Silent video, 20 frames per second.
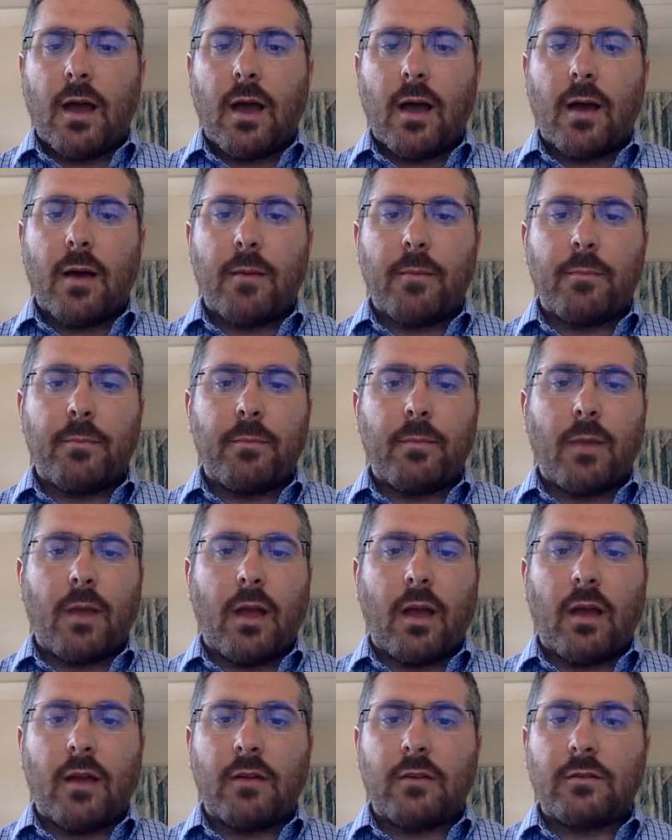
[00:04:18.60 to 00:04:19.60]
um,
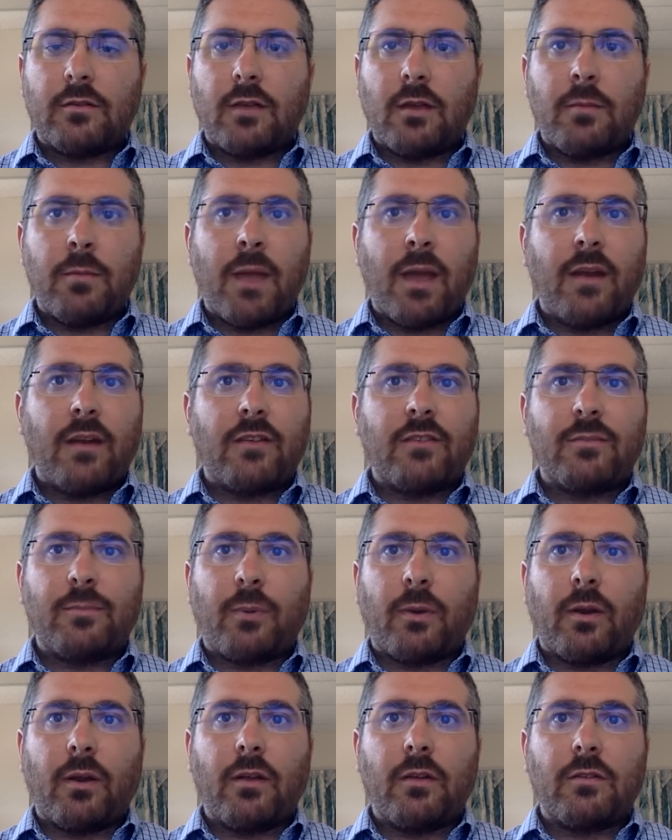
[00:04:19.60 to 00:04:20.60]
has a man
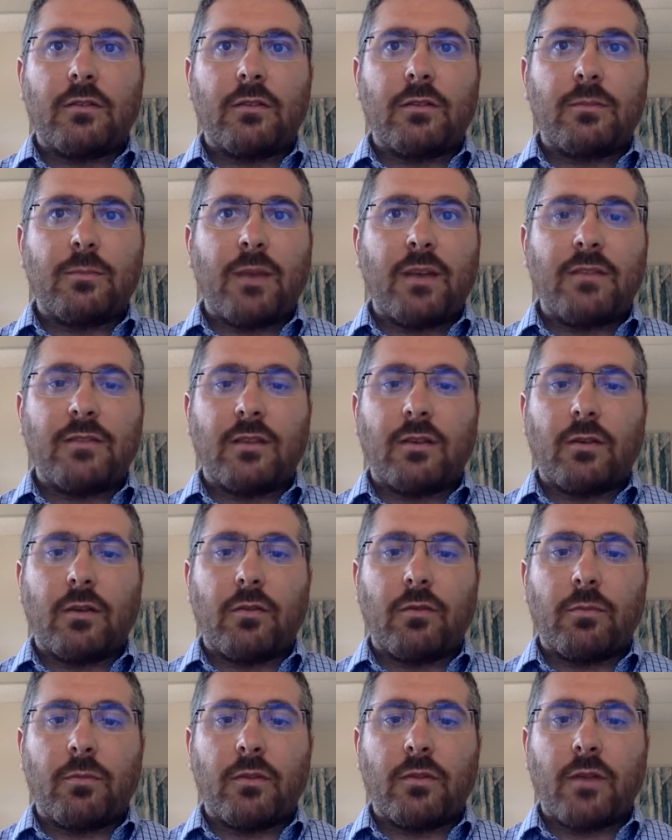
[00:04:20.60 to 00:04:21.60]
experienced this
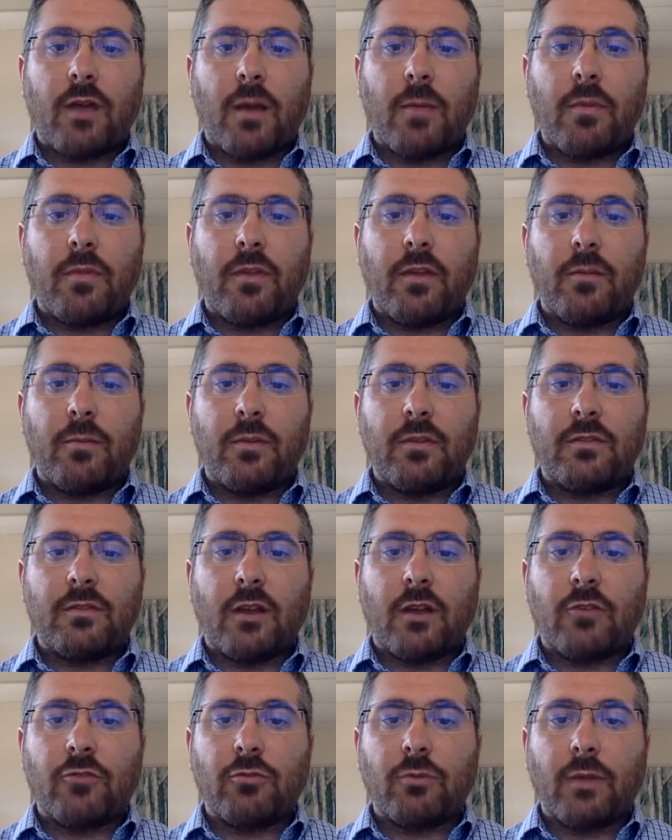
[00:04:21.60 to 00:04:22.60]
basically from the time that they have been
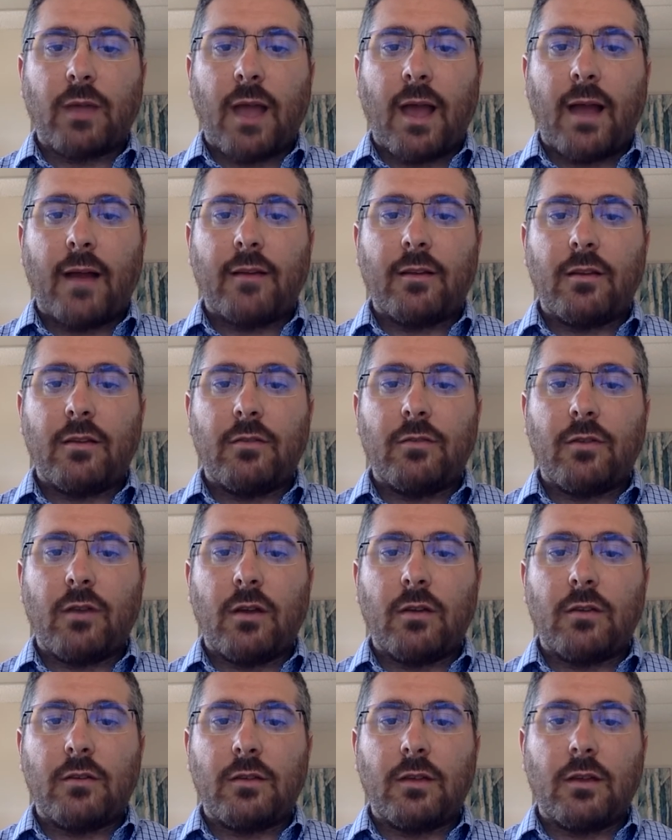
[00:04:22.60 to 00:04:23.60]
sexually active
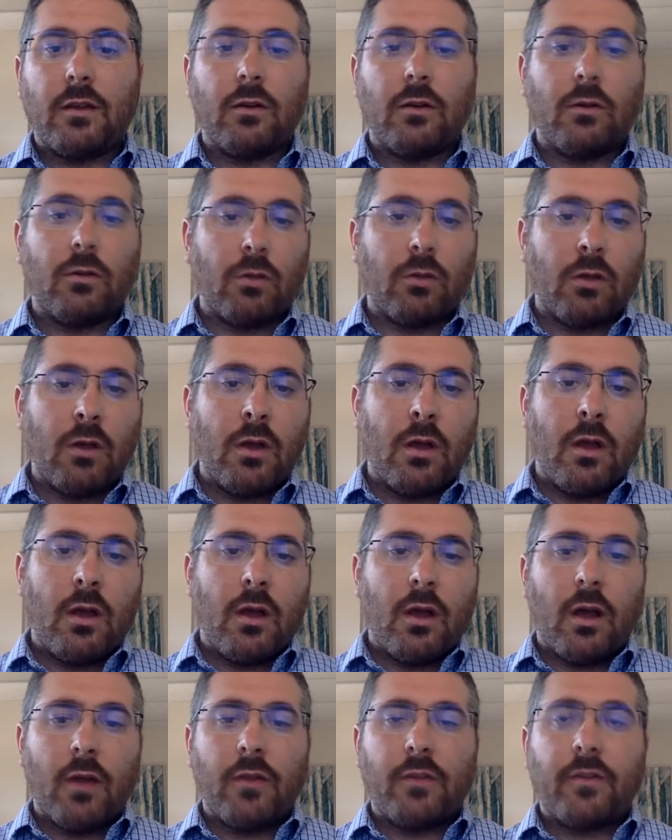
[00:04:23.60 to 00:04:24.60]
until
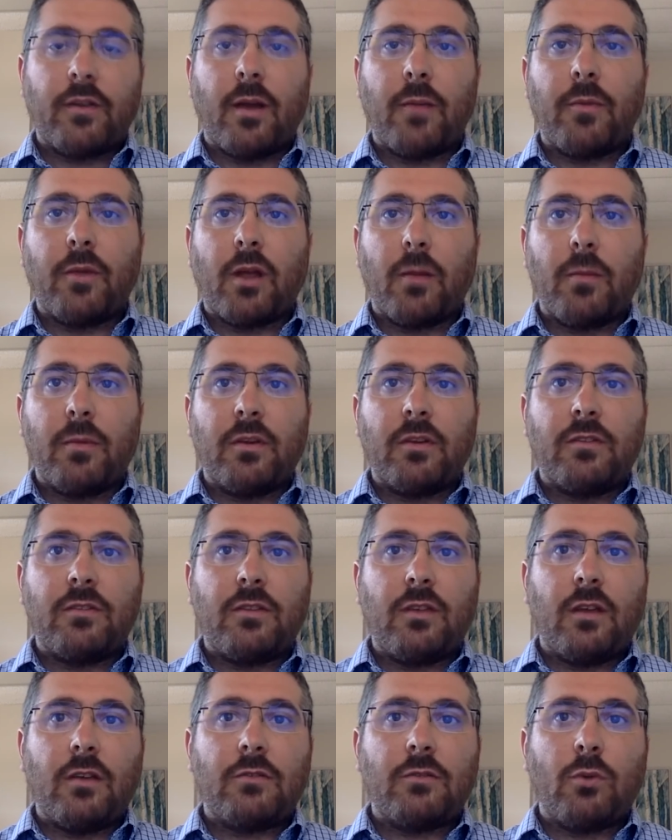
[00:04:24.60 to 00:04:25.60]
uh, the time they're coming to
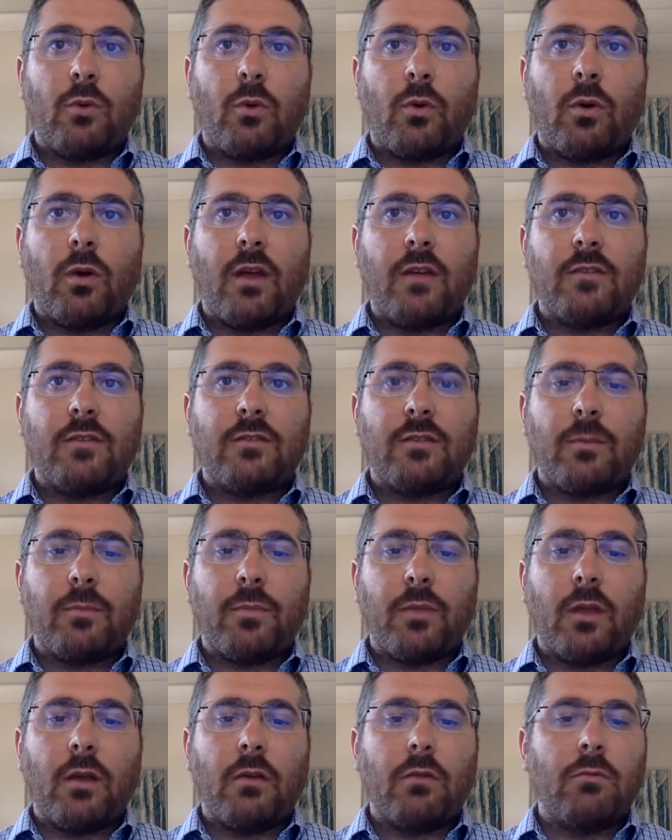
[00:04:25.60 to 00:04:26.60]
see us, or has
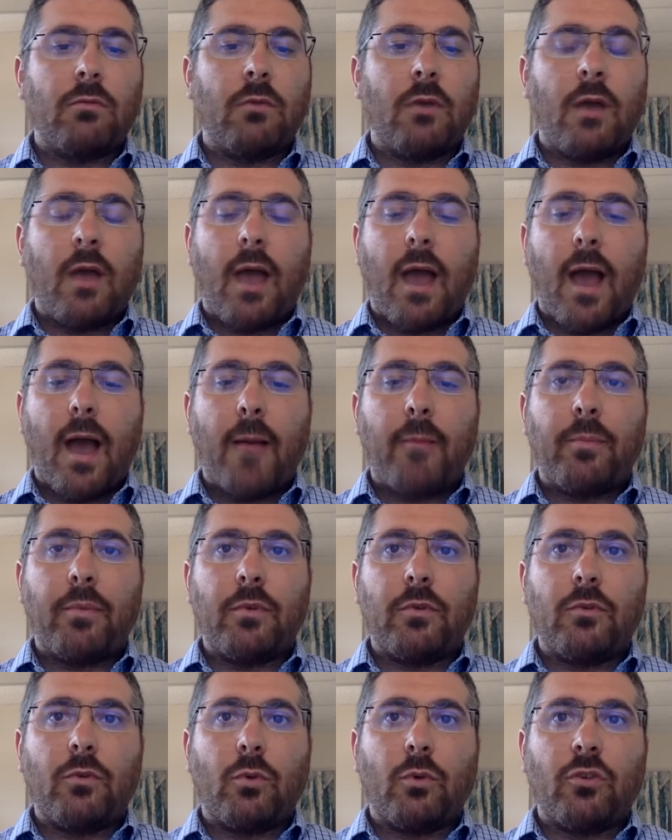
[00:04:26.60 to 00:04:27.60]
something
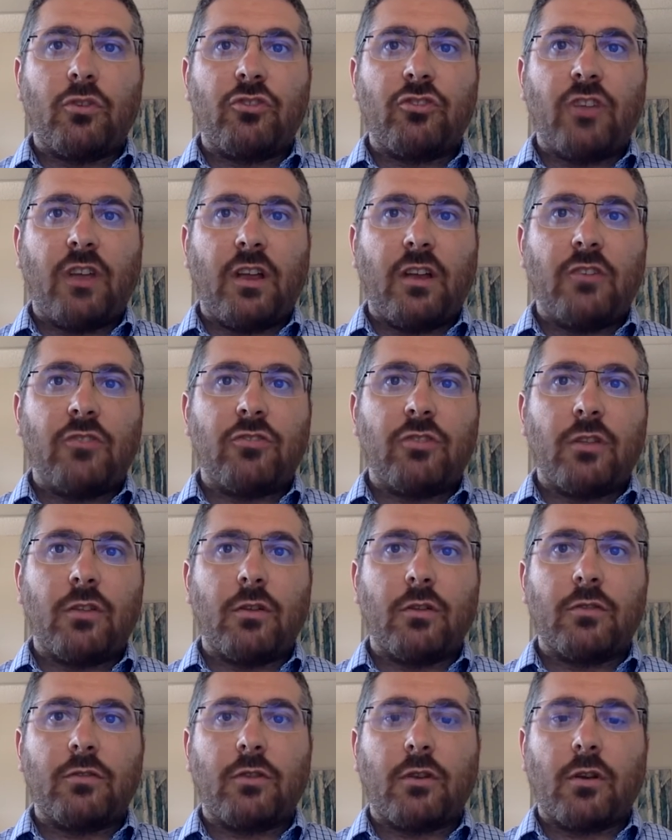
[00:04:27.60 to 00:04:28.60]
happened or changed
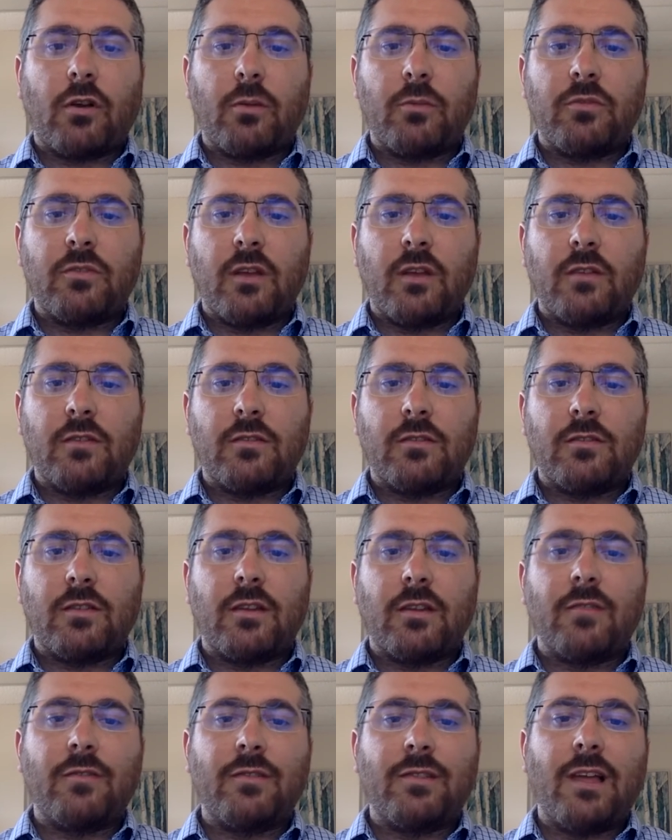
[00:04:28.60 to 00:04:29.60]
in their circumstances
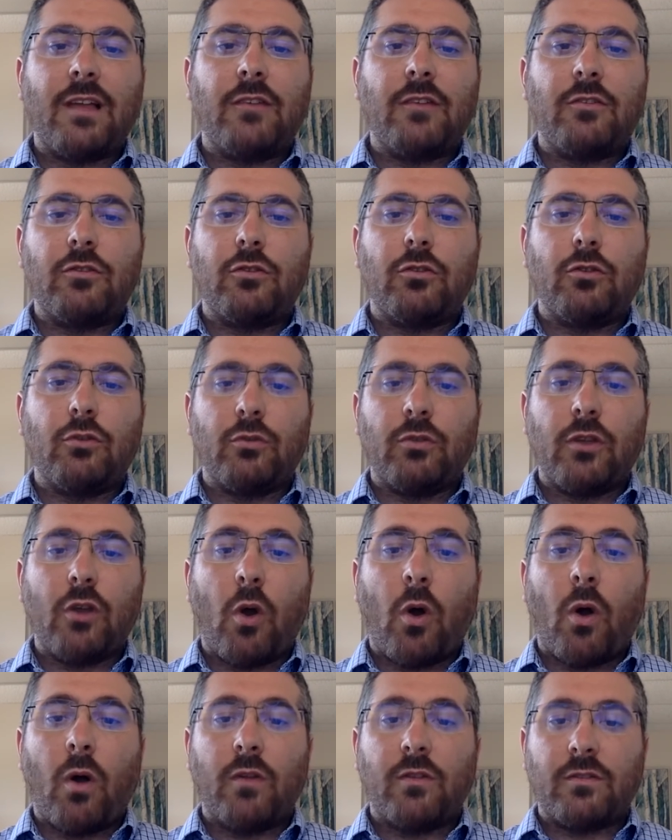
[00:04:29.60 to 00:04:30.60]
that have led to
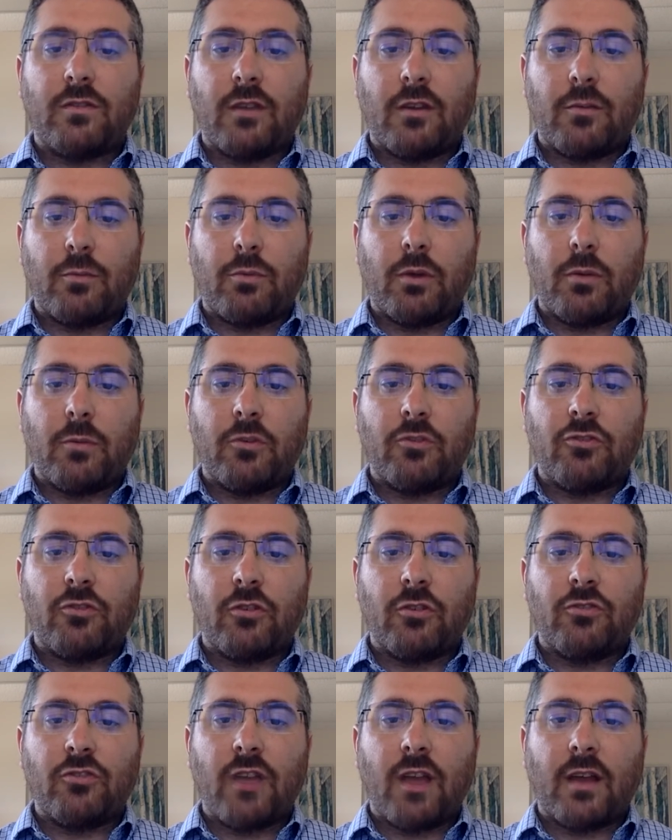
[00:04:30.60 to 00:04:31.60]
the onset of
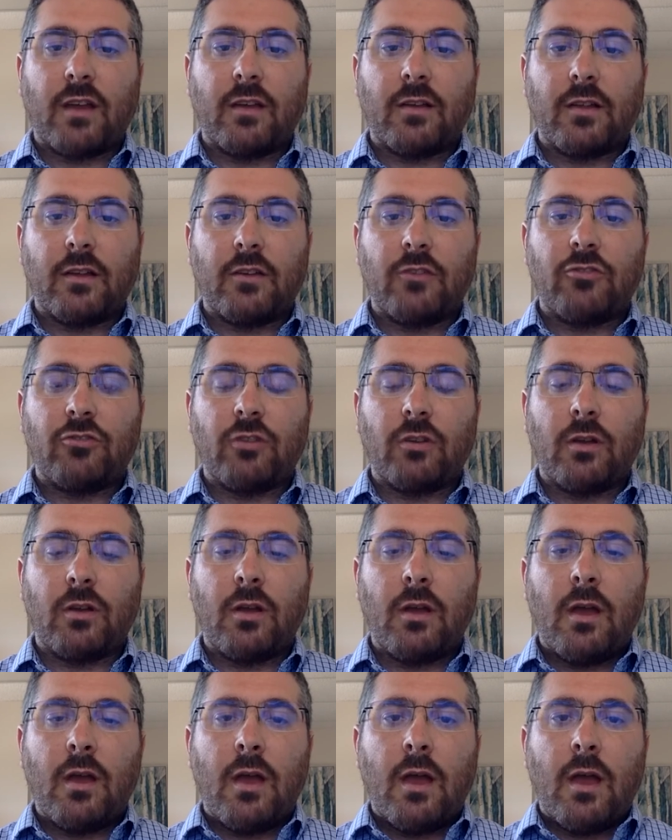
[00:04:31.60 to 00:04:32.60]
premature ejaculation.